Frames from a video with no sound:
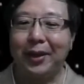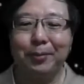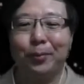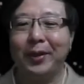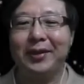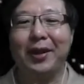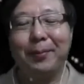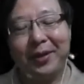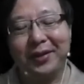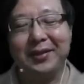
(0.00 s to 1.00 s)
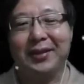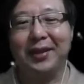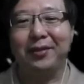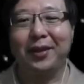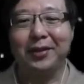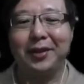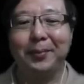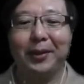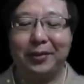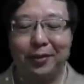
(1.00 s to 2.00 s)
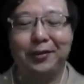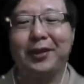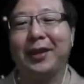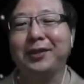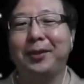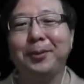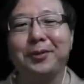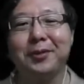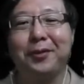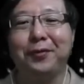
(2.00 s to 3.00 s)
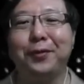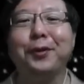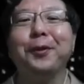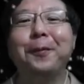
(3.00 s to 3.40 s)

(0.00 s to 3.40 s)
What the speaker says: time no matter how many things are in your hash table, as long as the hash table is not full.